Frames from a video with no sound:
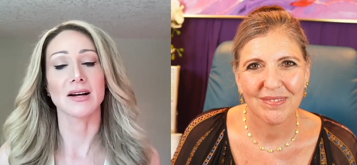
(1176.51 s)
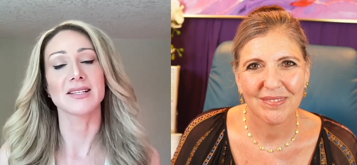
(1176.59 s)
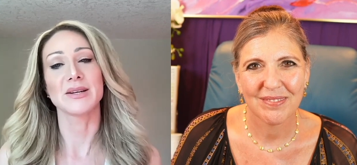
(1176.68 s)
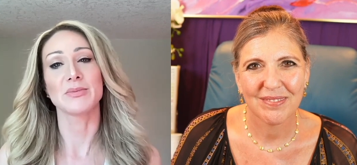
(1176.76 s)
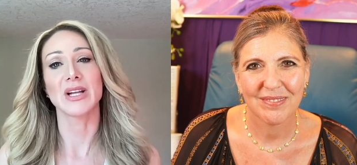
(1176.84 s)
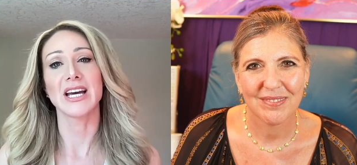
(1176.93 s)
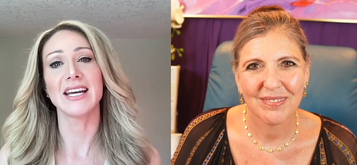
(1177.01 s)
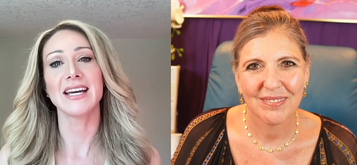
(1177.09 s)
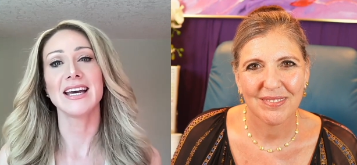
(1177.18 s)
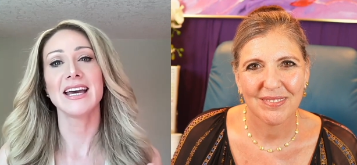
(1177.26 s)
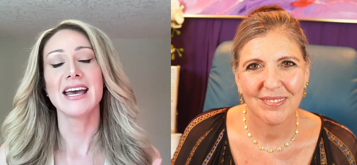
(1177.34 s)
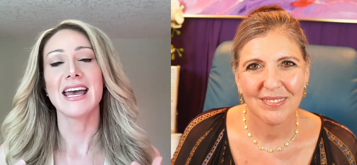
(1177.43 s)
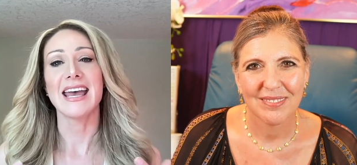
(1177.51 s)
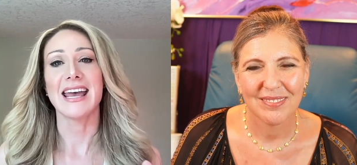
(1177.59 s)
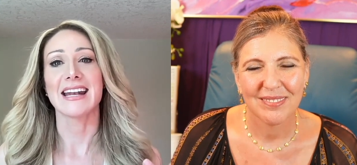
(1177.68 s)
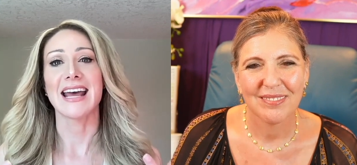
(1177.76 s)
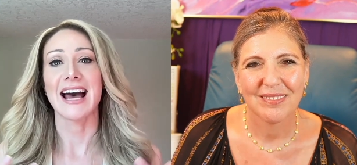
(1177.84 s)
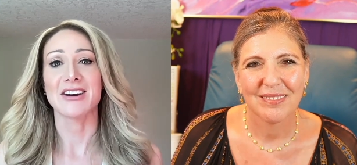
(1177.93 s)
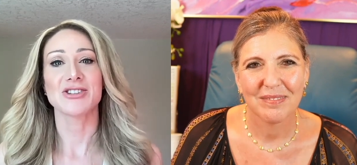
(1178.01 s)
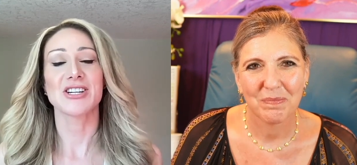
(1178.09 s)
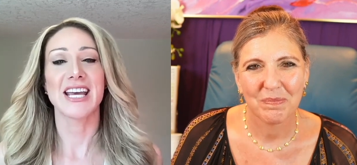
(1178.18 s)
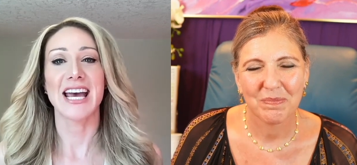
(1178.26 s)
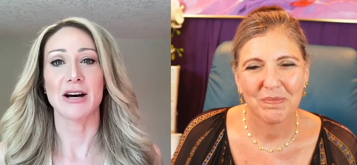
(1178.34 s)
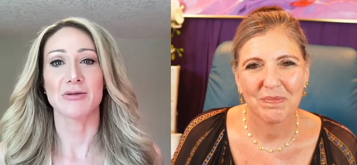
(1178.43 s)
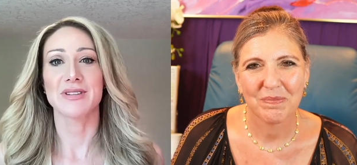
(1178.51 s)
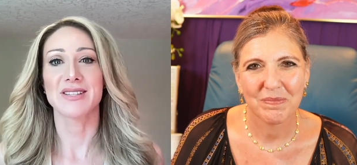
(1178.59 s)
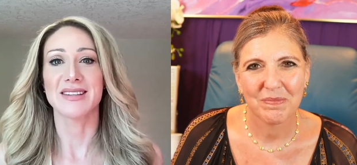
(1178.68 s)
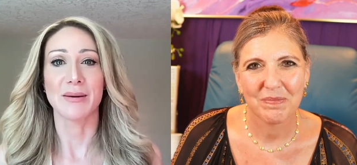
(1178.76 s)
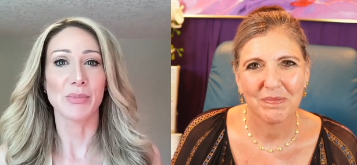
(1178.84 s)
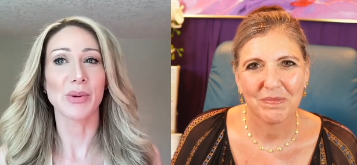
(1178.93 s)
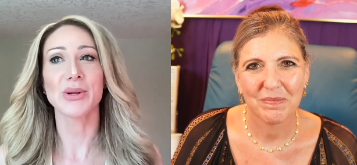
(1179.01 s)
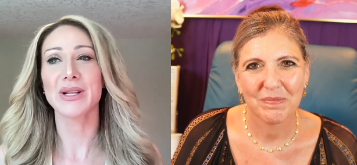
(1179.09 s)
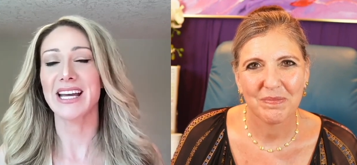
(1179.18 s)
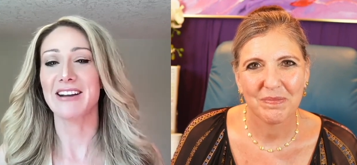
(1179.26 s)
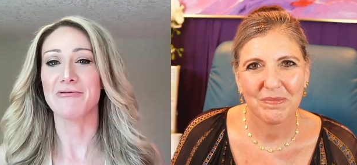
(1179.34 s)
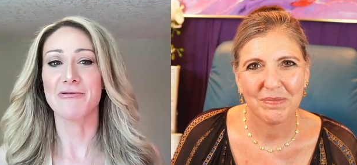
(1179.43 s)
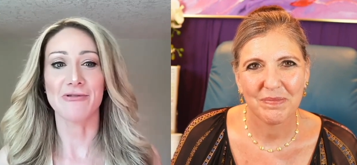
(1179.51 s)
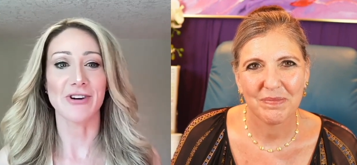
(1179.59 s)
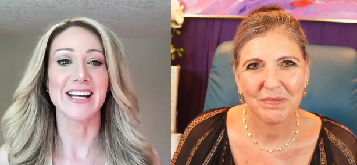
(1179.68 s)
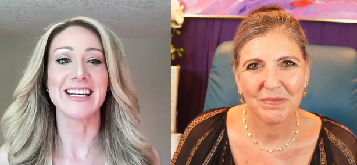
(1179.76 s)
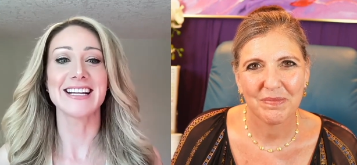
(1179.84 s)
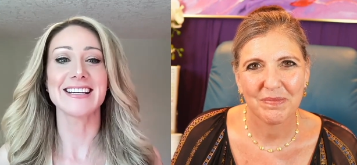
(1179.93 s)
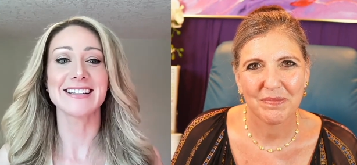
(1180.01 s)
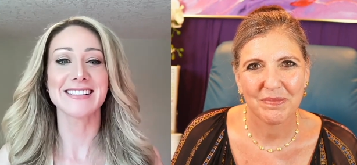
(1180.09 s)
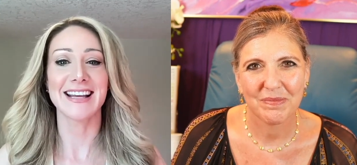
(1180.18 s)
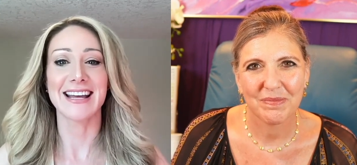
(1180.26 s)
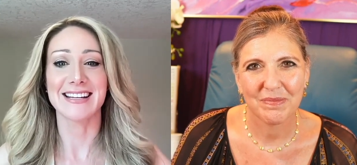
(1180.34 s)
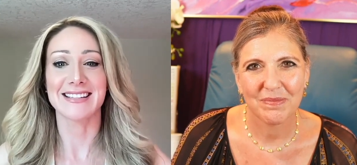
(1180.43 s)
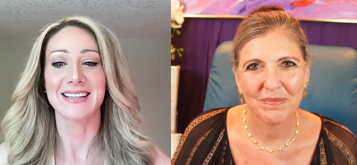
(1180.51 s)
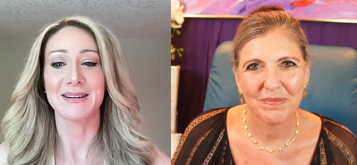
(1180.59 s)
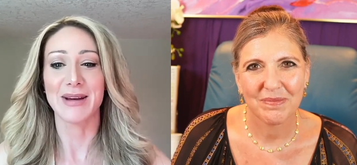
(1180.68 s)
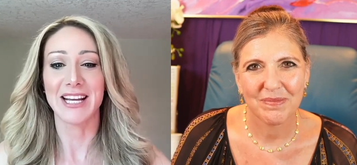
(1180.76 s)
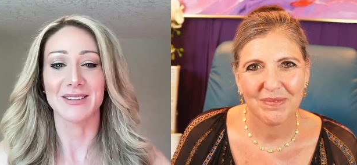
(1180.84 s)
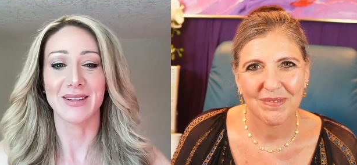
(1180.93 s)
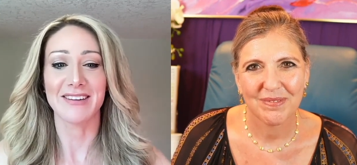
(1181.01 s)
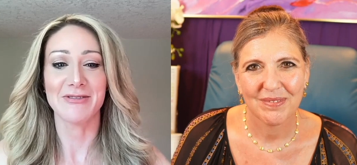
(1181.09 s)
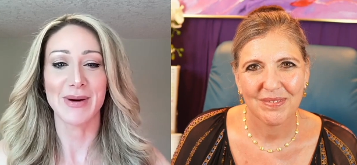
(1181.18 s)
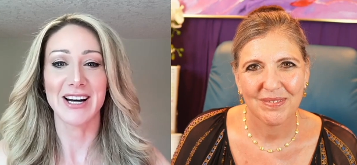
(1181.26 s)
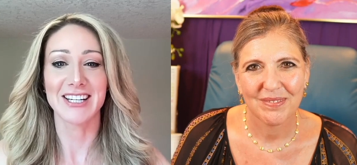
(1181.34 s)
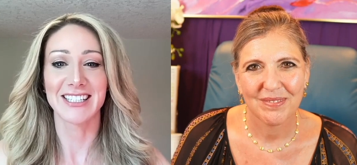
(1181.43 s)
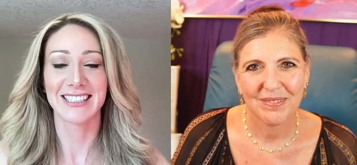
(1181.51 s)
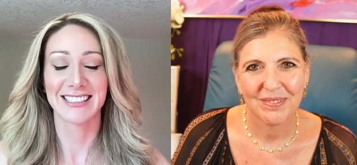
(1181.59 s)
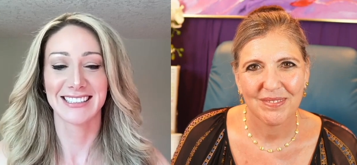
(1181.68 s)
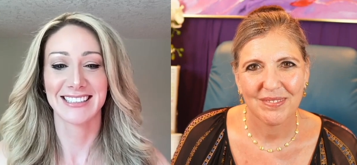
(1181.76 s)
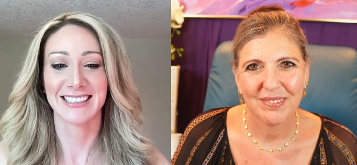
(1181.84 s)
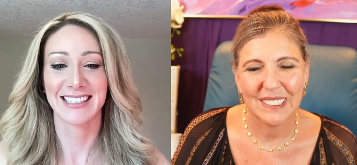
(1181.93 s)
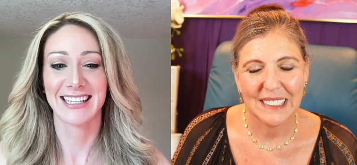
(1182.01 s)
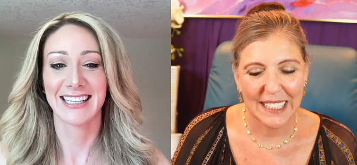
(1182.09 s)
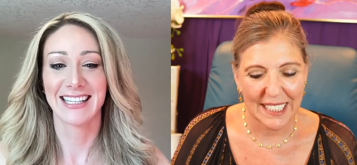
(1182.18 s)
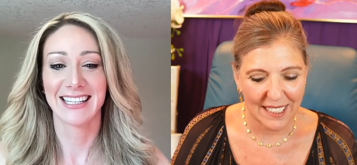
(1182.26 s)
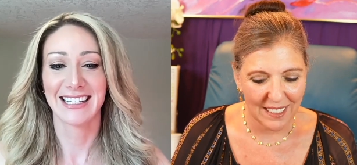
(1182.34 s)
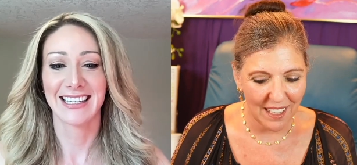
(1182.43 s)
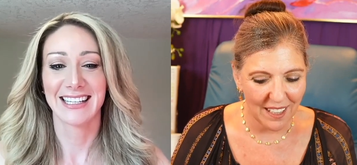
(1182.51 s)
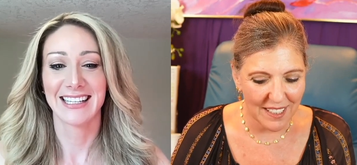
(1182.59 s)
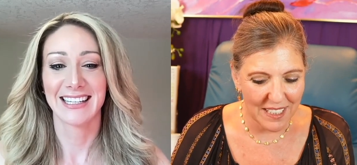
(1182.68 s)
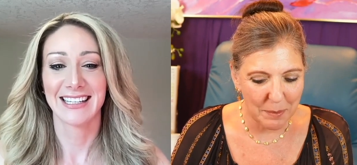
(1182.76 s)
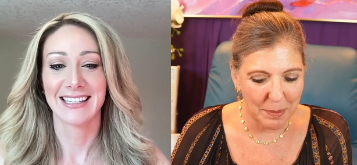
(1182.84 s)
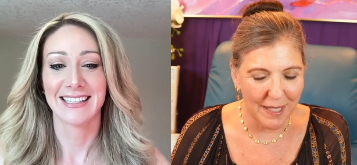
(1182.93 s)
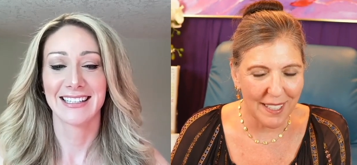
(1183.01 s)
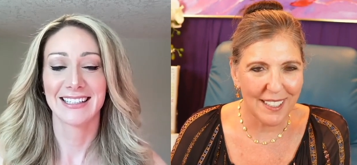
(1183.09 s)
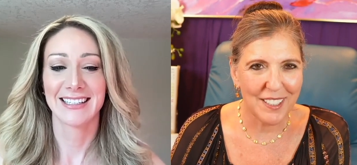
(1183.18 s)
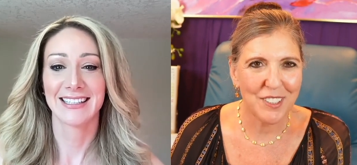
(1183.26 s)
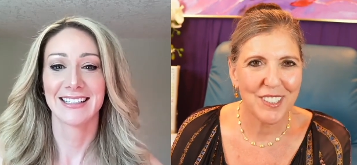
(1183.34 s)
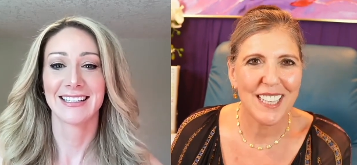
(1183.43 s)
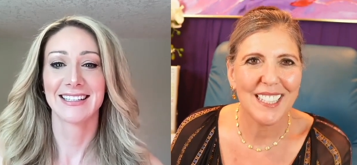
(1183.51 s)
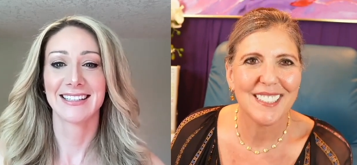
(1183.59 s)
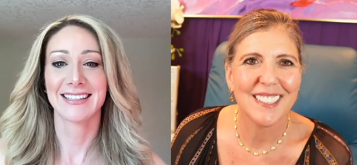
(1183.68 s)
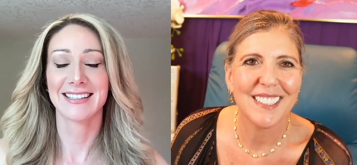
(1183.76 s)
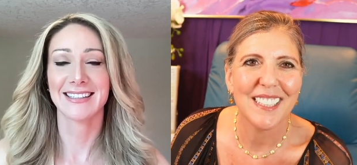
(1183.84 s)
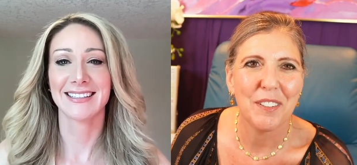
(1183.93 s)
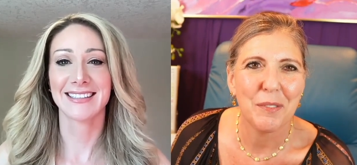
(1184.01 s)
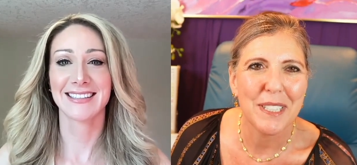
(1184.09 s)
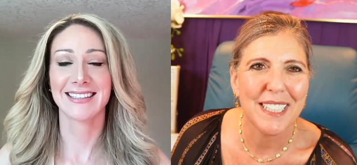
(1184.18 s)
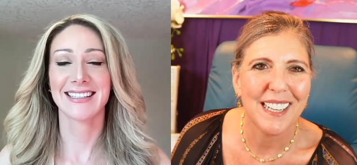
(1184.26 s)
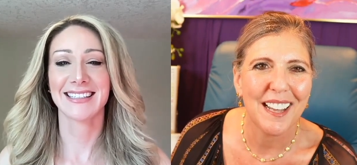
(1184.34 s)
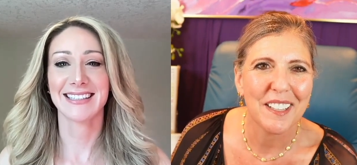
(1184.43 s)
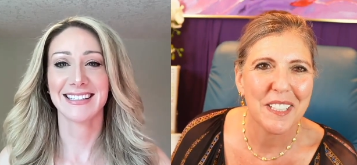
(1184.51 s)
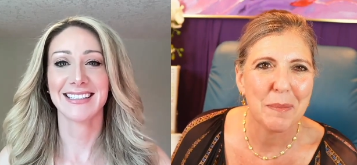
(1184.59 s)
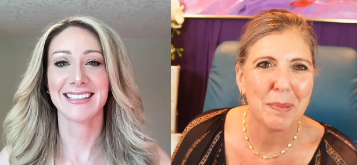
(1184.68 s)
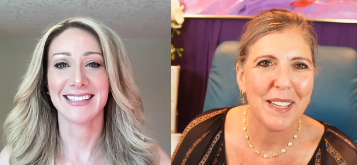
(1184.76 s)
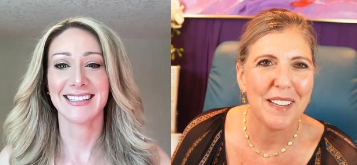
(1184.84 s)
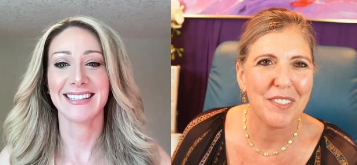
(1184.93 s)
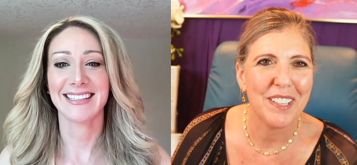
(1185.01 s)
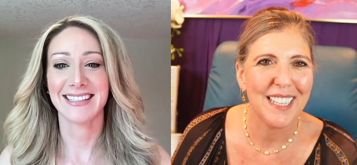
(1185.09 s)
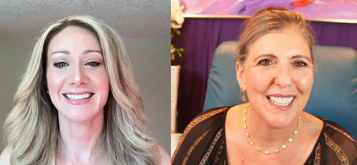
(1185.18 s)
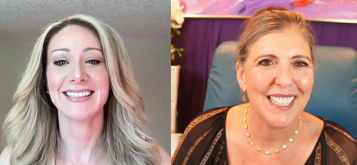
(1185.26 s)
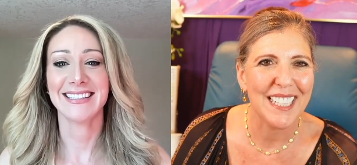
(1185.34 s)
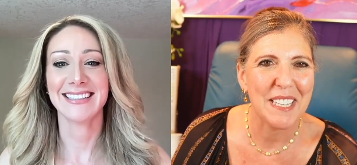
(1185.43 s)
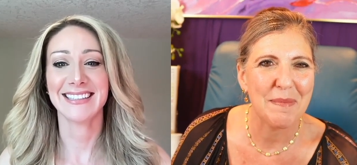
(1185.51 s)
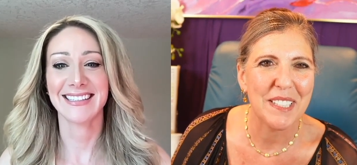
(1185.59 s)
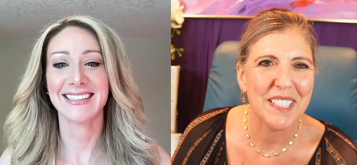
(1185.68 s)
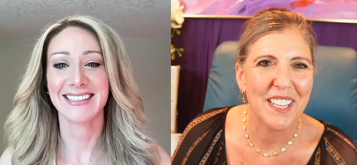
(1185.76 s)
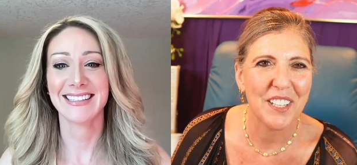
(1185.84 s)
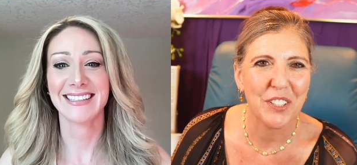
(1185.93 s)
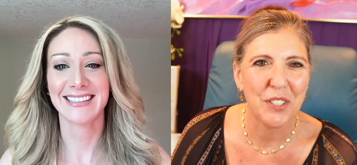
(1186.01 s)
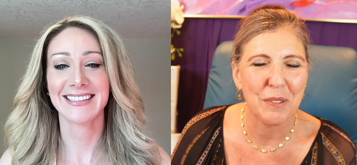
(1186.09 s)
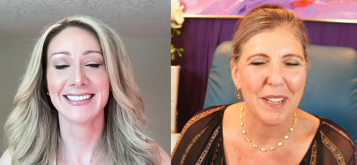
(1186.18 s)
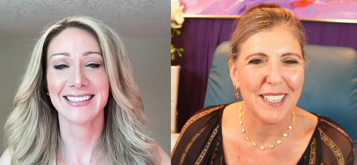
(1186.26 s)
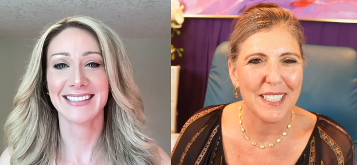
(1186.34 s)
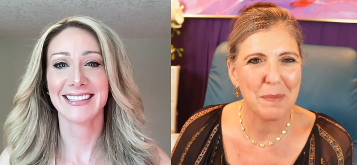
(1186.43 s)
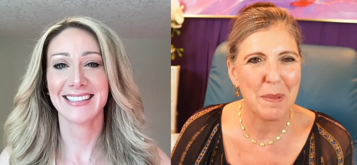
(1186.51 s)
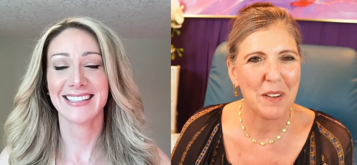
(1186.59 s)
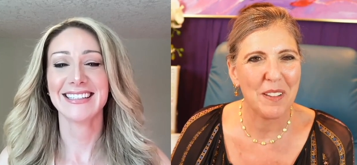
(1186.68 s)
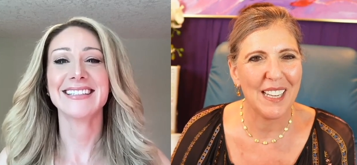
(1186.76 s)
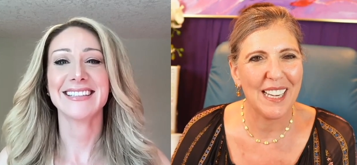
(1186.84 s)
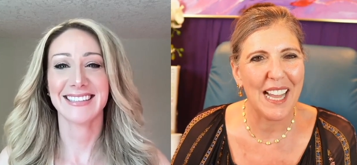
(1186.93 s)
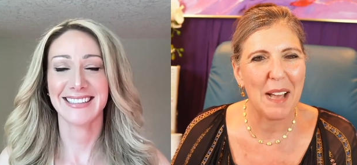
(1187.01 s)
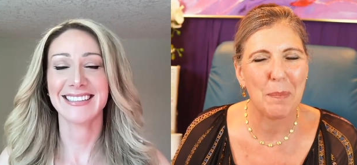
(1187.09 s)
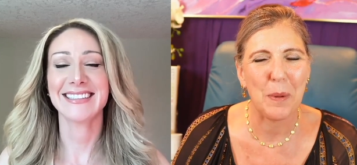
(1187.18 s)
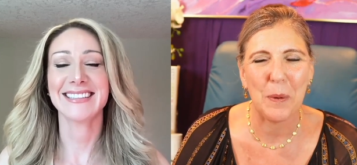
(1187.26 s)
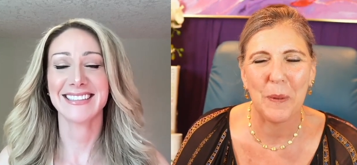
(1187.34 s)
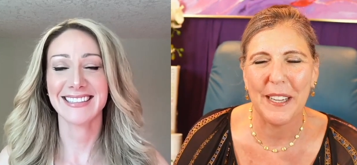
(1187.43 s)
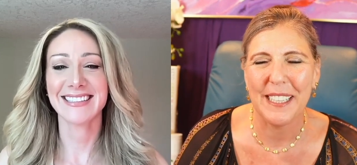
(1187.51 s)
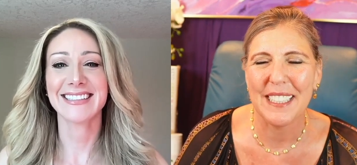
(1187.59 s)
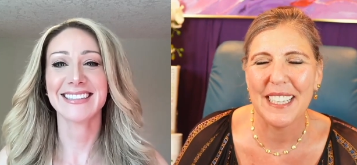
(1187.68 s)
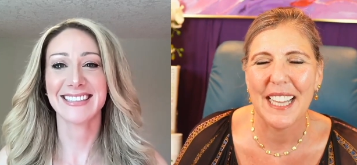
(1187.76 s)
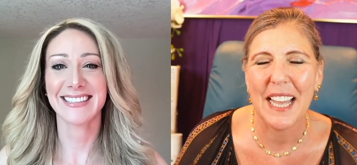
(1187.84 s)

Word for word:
Speaker 1: oxyplay and actually how simple and free it is and it's going to make your life better.
Speaker 2: Yeah, OxyPlay. I use that to say we need OxyPlay every day to keep the doctor away. It's better than an apple, right? And